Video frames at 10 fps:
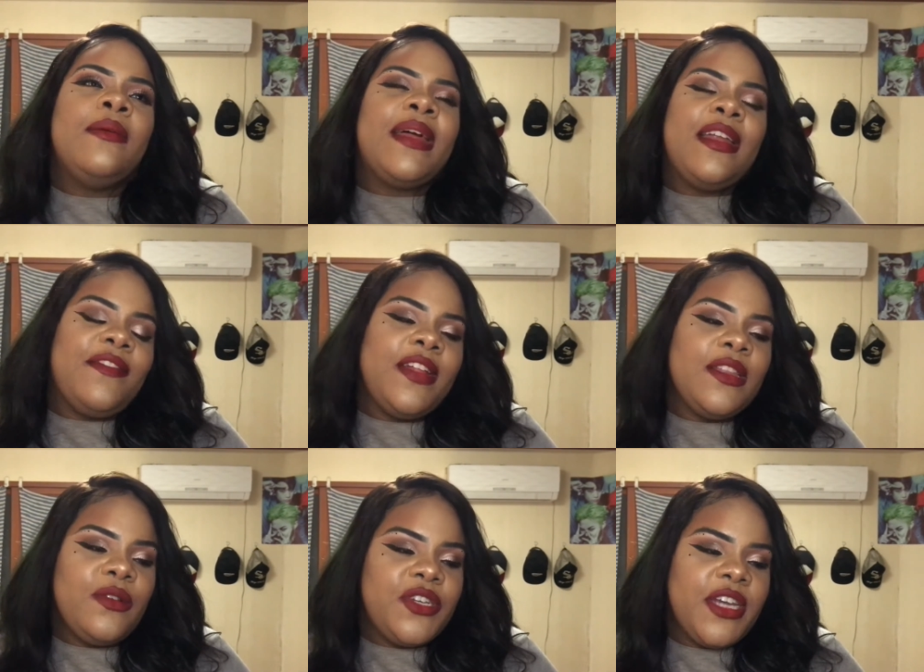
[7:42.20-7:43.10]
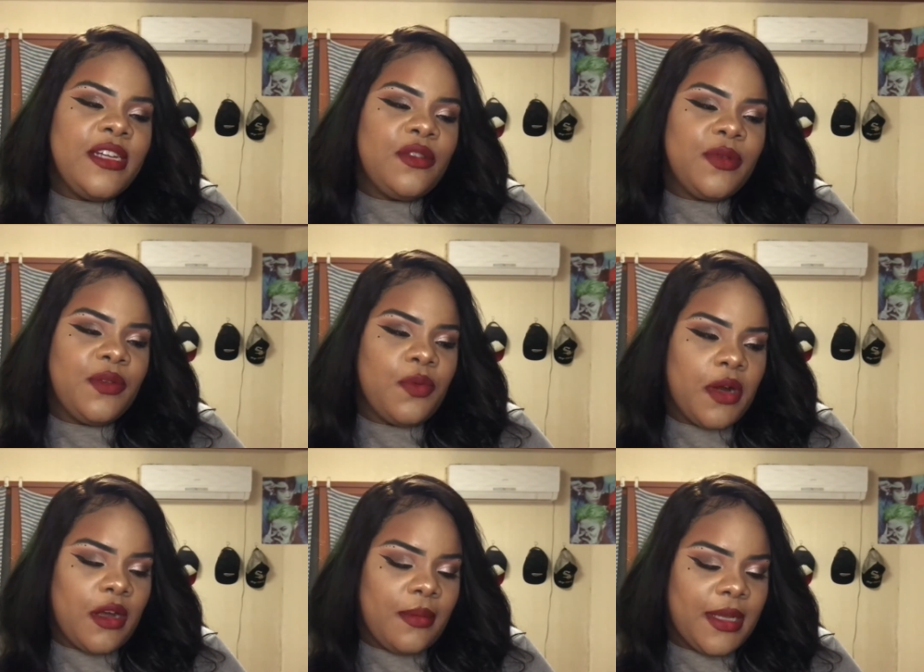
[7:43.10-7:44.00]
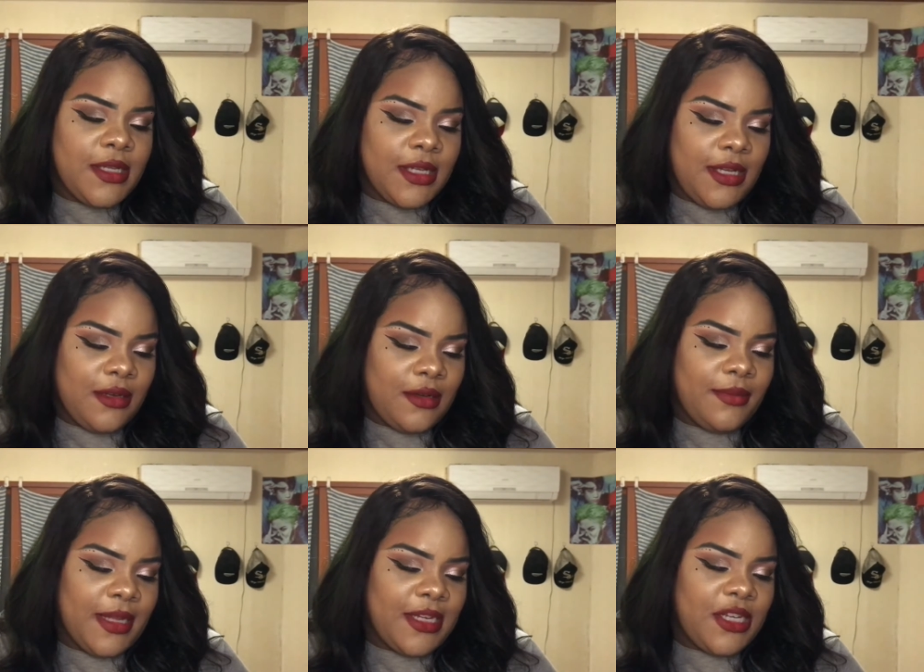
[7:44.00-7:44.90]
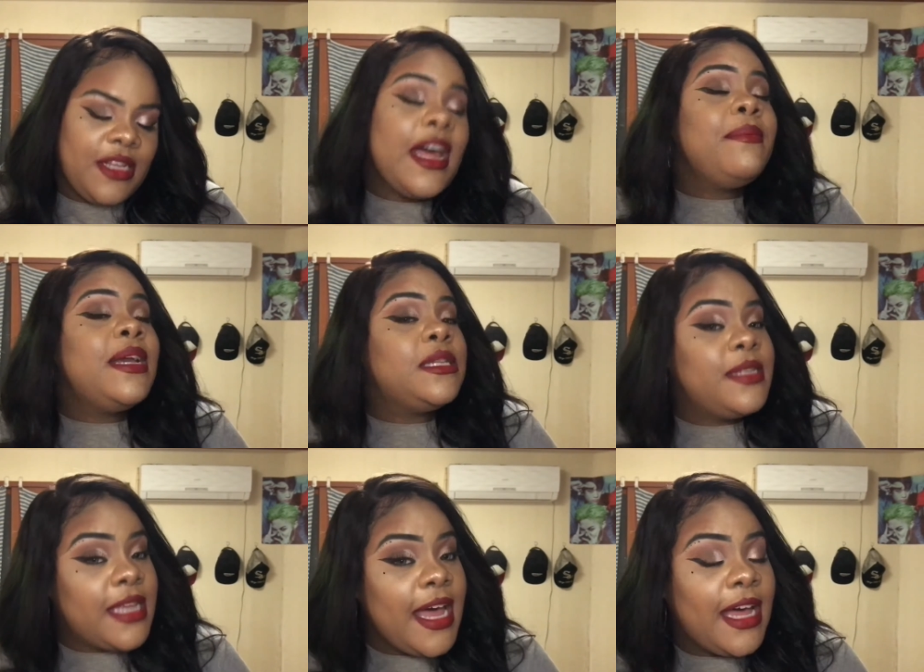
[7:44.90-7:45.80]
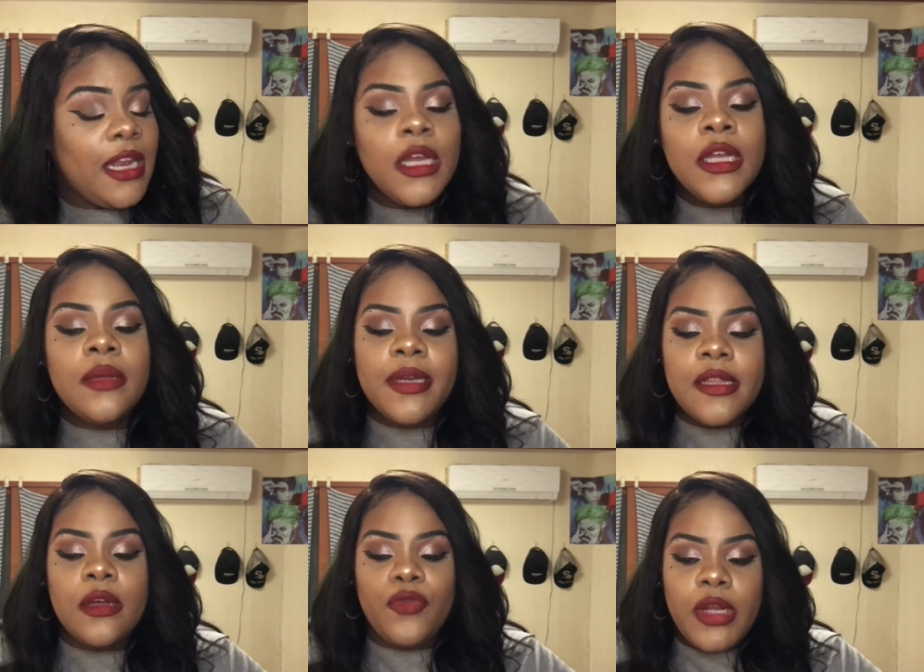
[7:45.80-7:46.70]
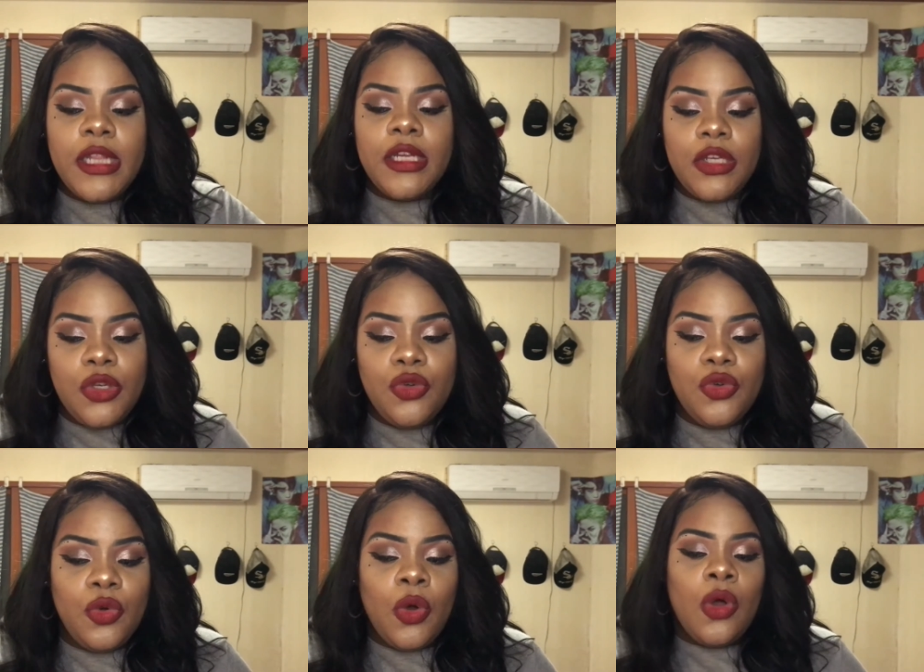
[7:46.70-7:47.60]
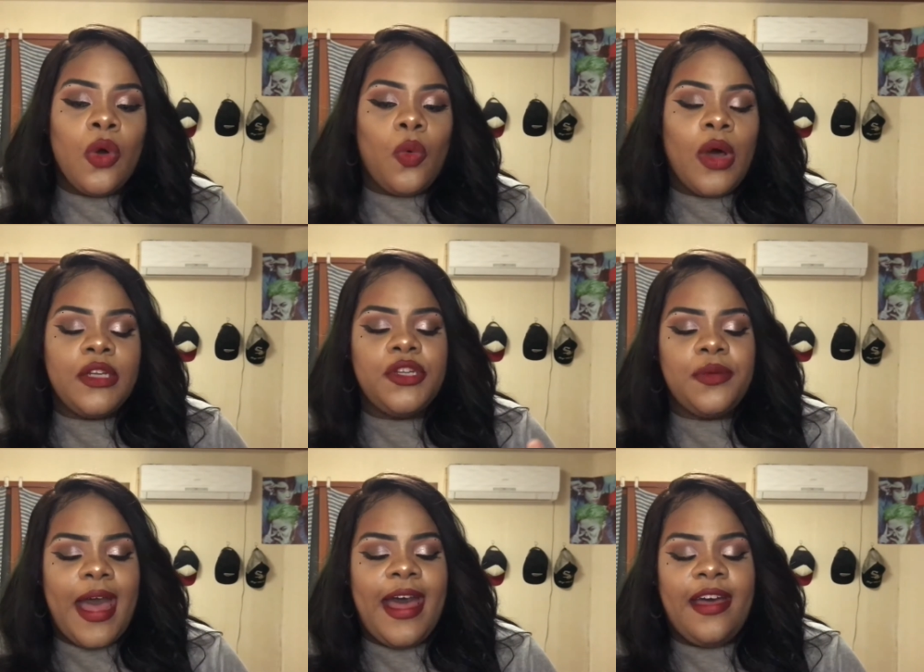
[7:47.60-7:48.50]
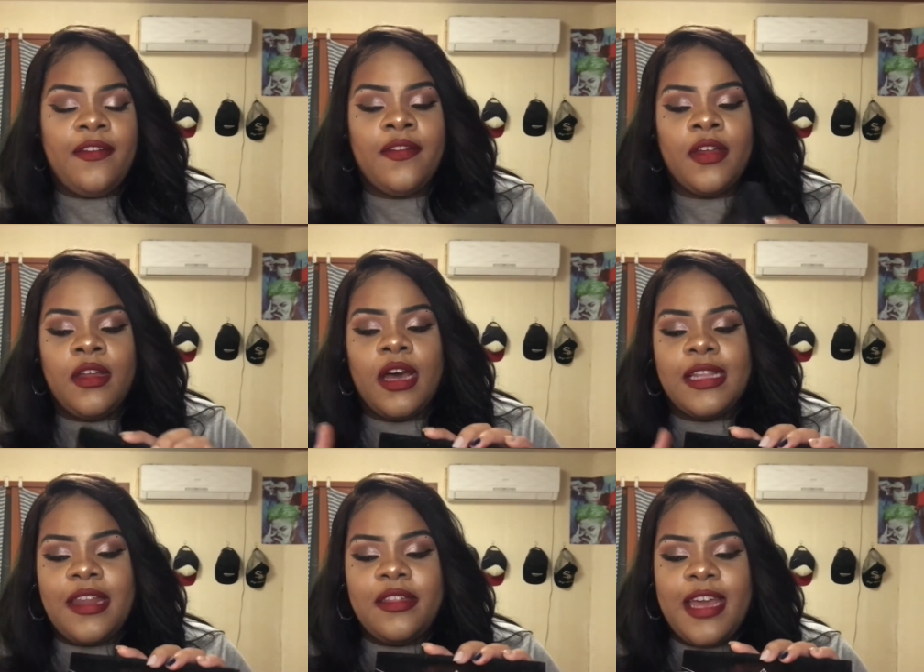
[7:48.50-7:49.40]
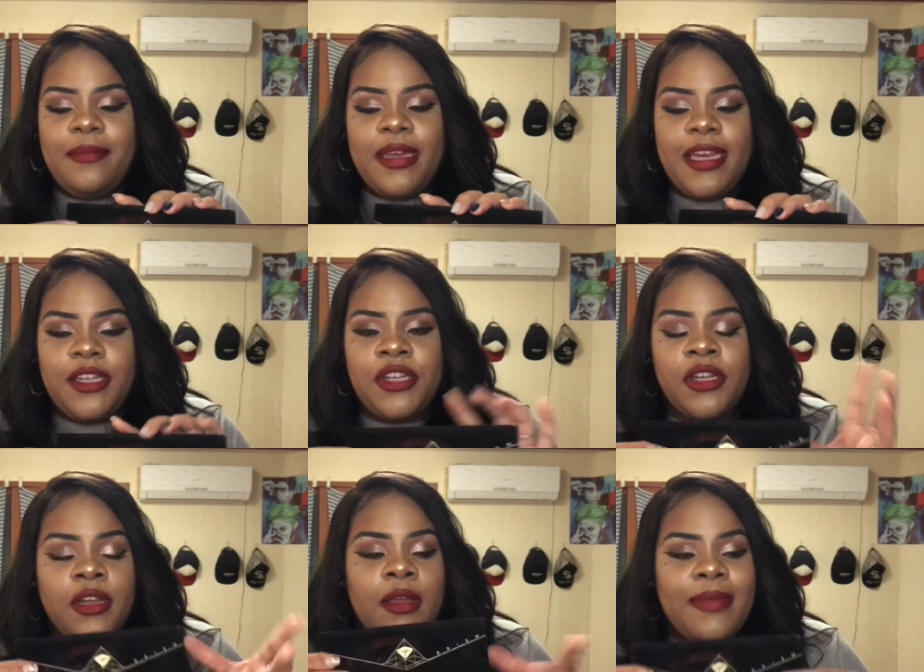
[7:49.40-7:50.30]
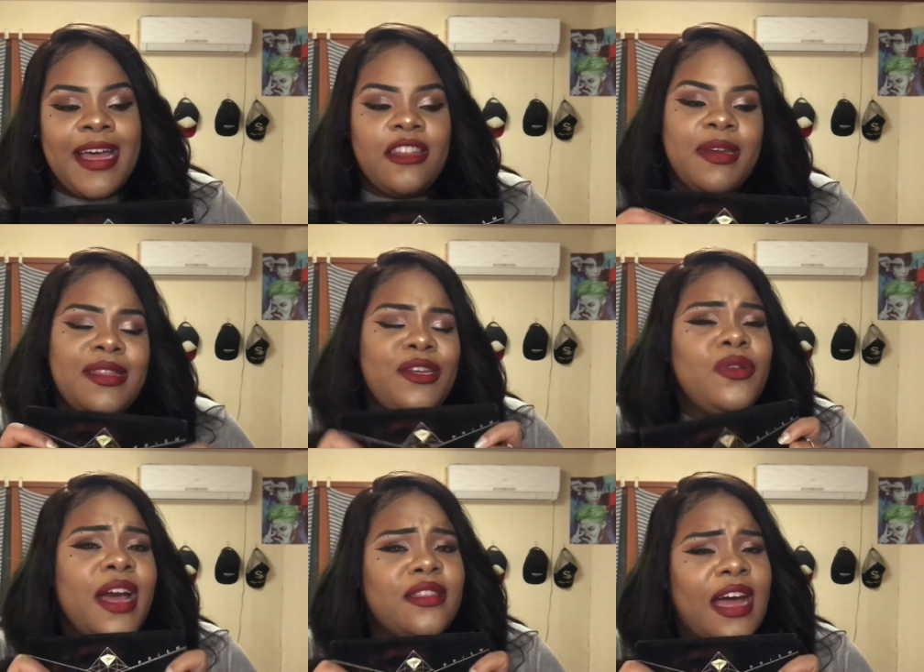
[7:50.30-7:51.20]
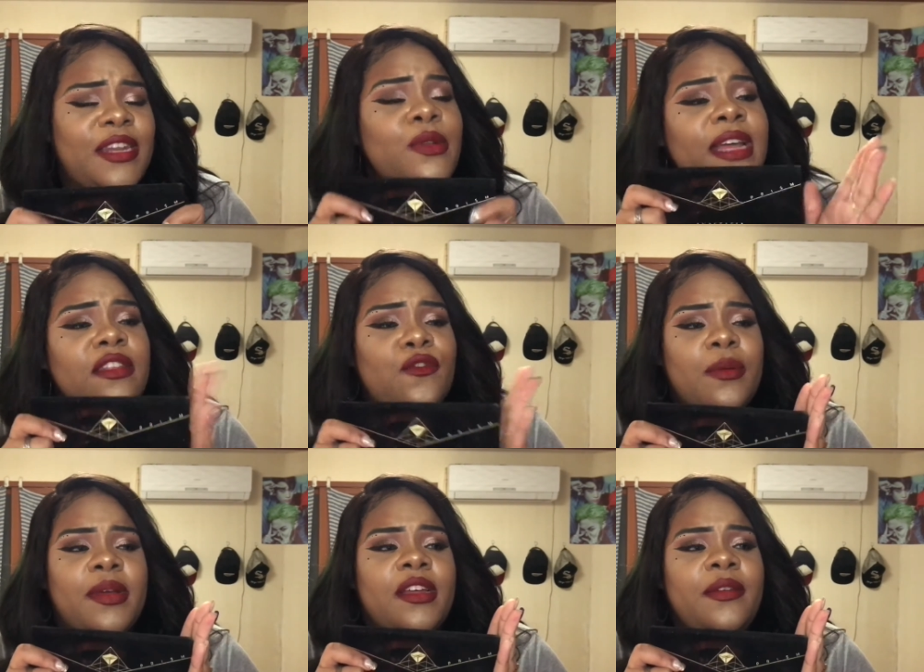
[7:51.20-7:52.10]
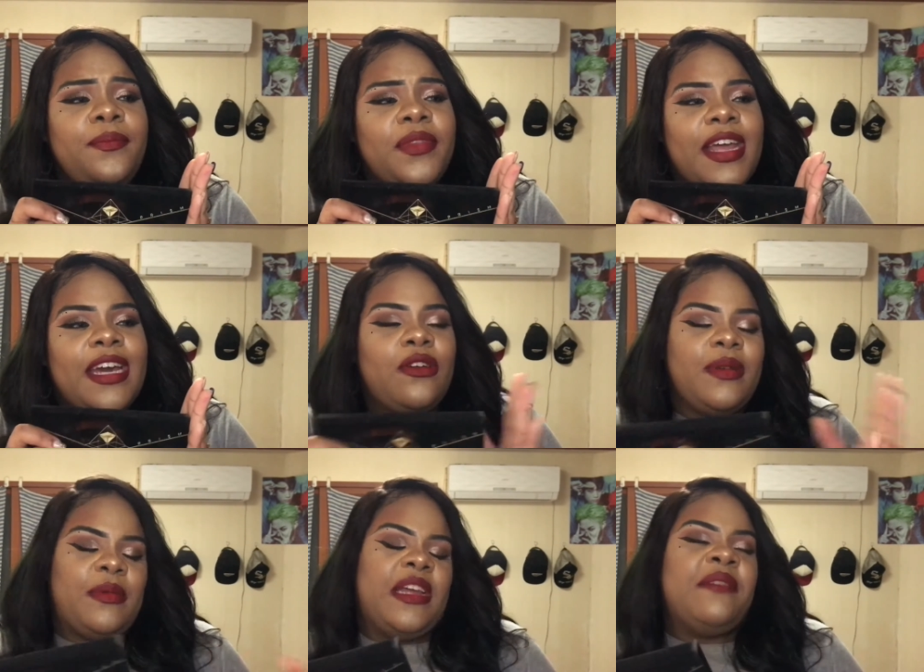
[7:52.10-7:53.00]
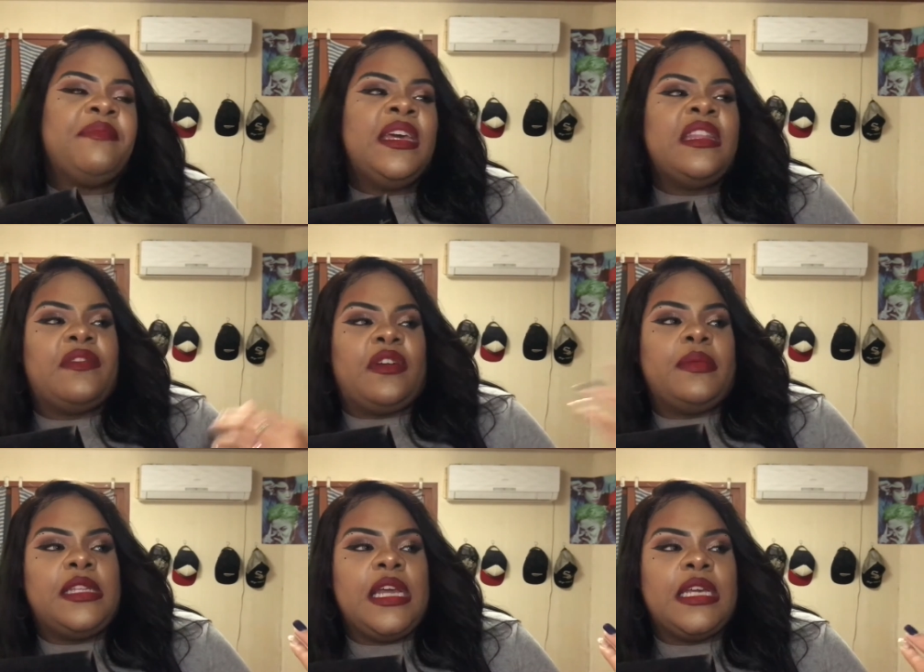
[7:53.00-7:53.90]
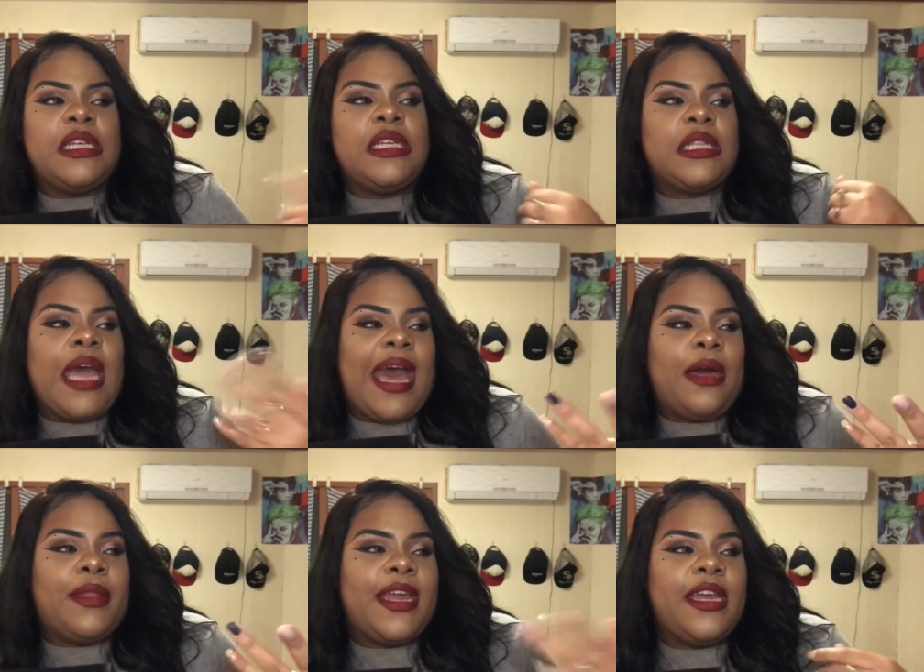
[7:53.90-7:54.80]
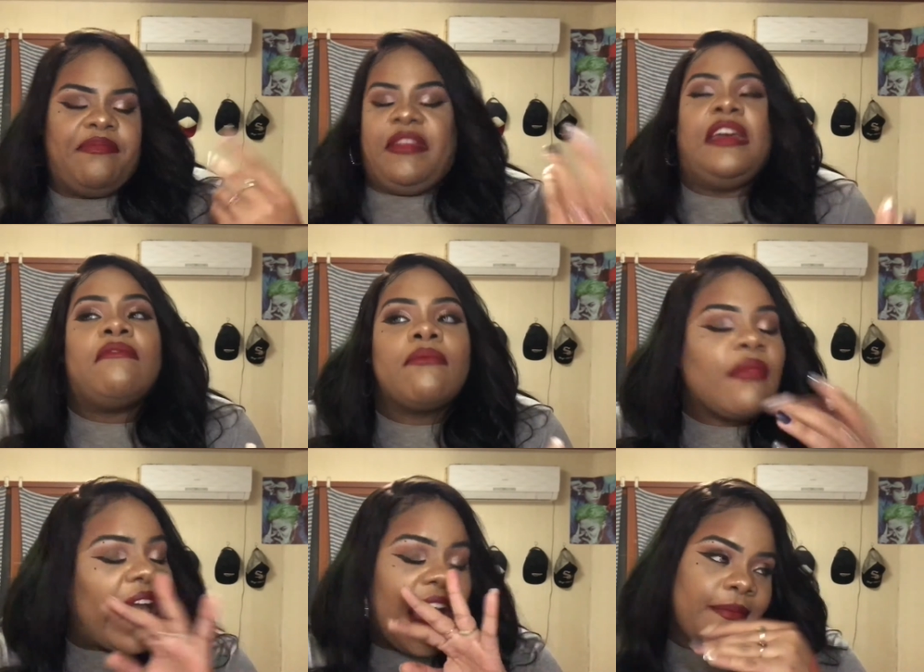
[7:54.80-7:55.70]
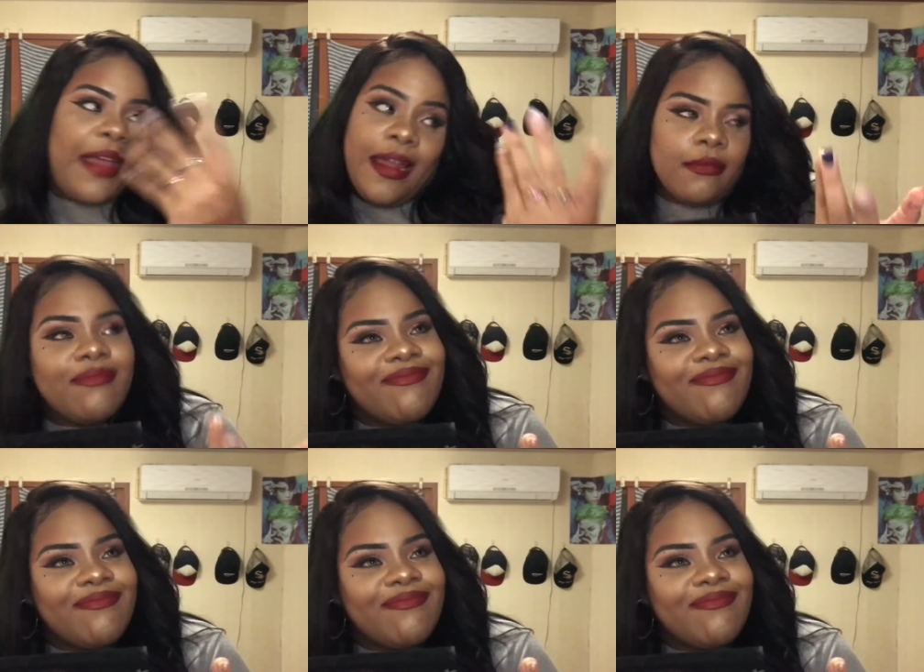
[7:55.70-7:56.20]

I feel like those shades wouldn't work on my skin complexion, and that makes me sad because I really do want to have a lot of the ABH palettes because I do like the formula. Like, I know people are like, the formula's not good, I don't like it. I